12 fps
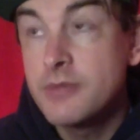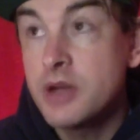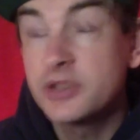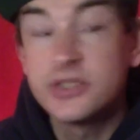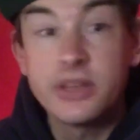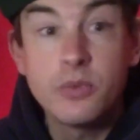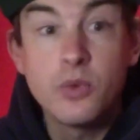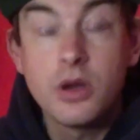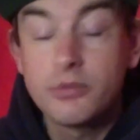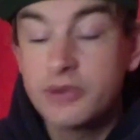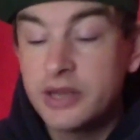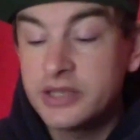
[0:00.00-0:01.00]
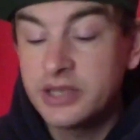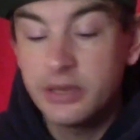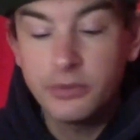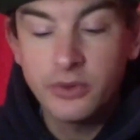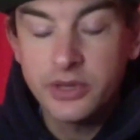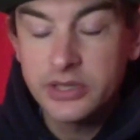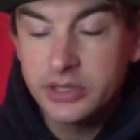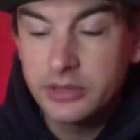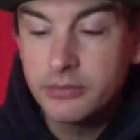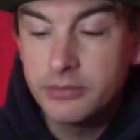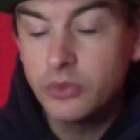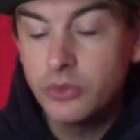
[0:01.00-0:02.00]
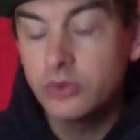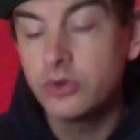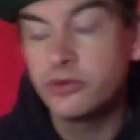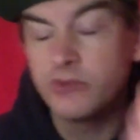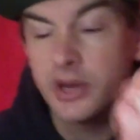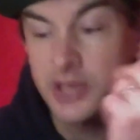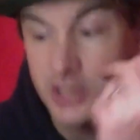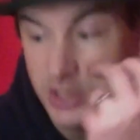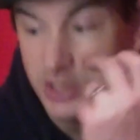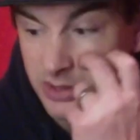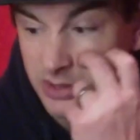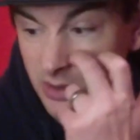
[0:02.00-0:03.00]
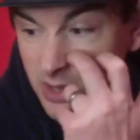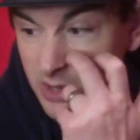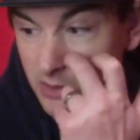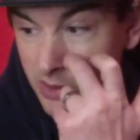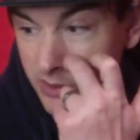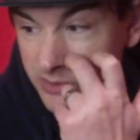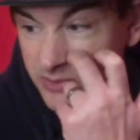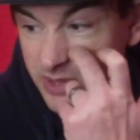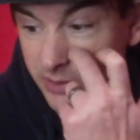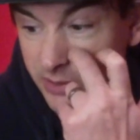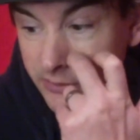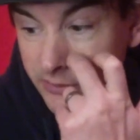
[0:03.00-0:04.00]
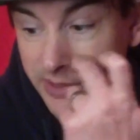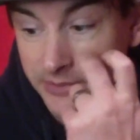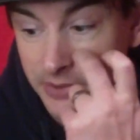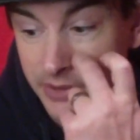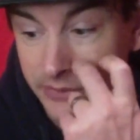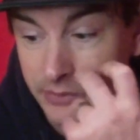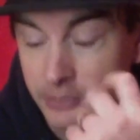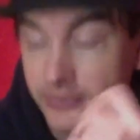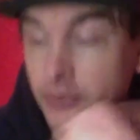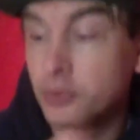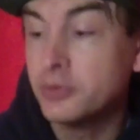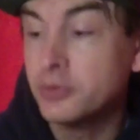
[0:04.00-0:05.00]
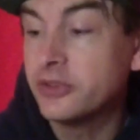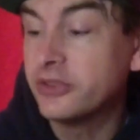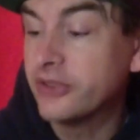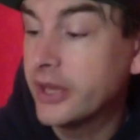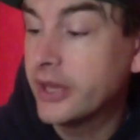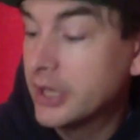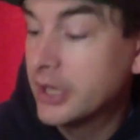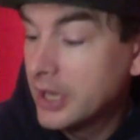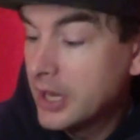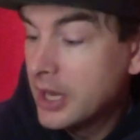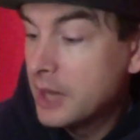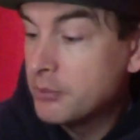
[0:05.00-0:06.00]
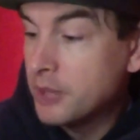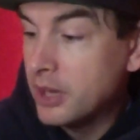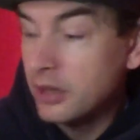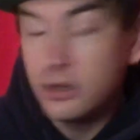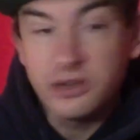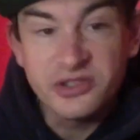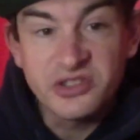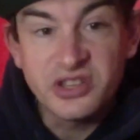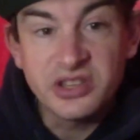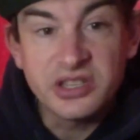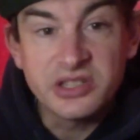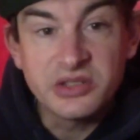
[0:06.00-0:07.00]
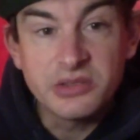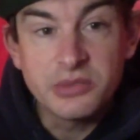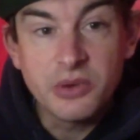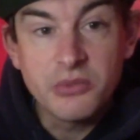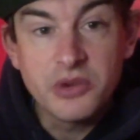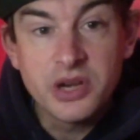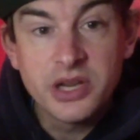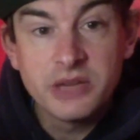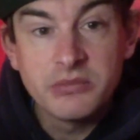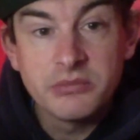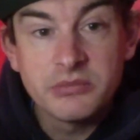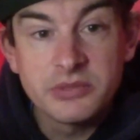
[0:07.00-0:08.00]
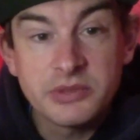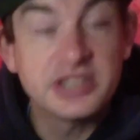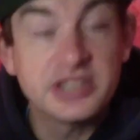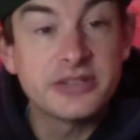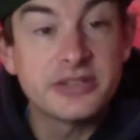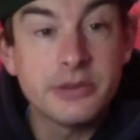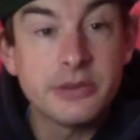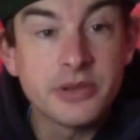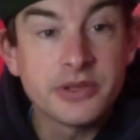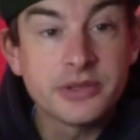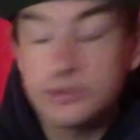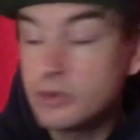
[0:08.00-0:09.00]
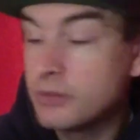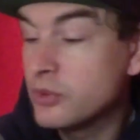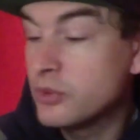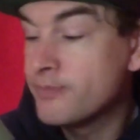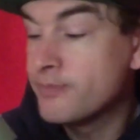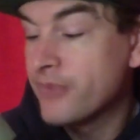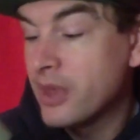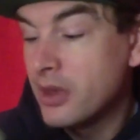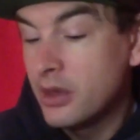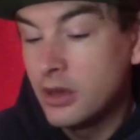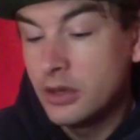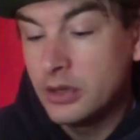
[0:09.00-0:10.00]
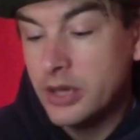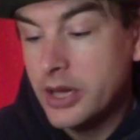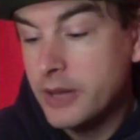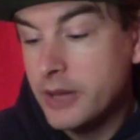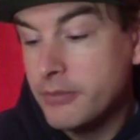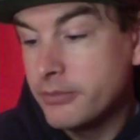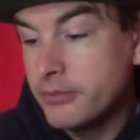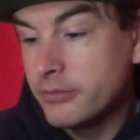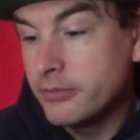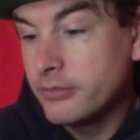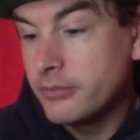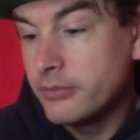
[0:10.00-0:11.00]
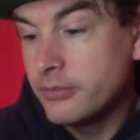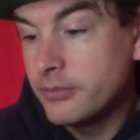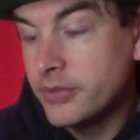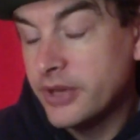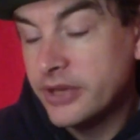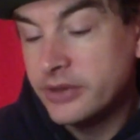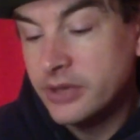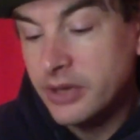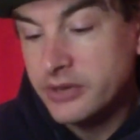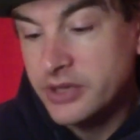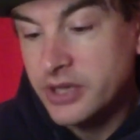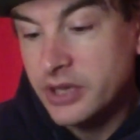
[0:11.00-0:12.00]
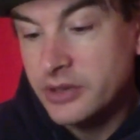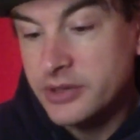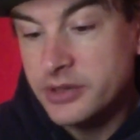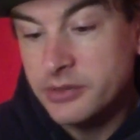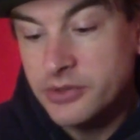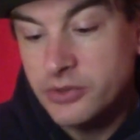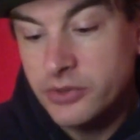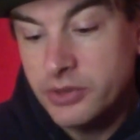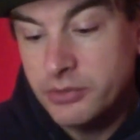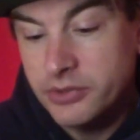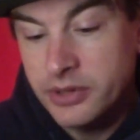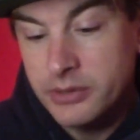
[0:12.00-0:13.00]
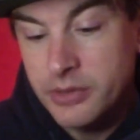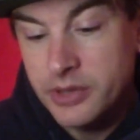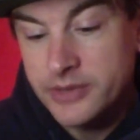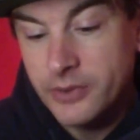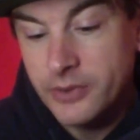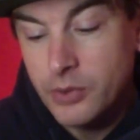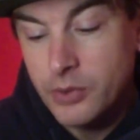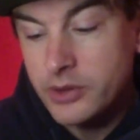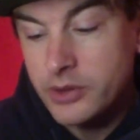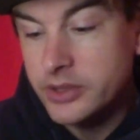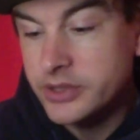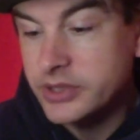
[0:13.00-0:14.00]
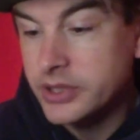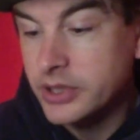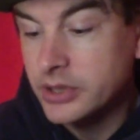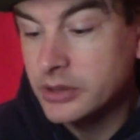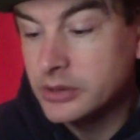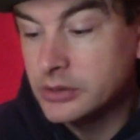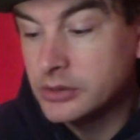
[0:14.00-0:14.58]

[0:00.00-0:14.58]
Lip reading: much as they work practically, I'm not into the more kind of running shoe styling, although it's really kind of irrelevant if the performance is there. But I just think these look the bomb, really, especially these green ones. That's why I bought them. But they do loads of colours, so I'm sure we can pretty much find one that's going